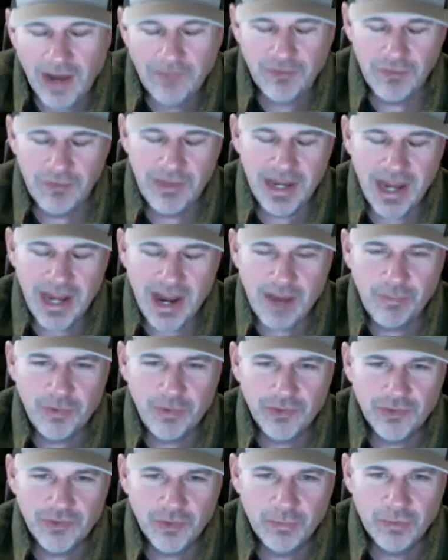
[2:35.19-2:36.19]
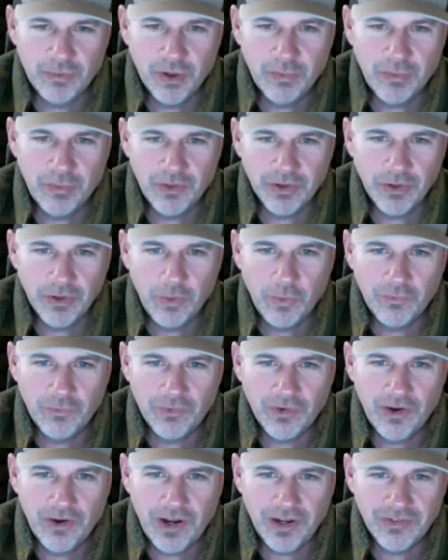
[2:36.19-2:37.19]
I'm from Minneapolis, so purple and gold
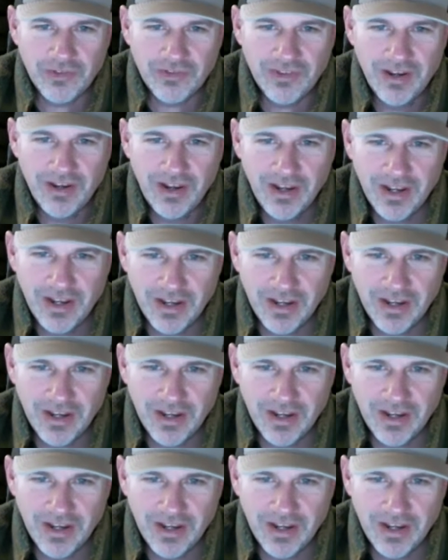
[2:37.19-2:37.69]
for us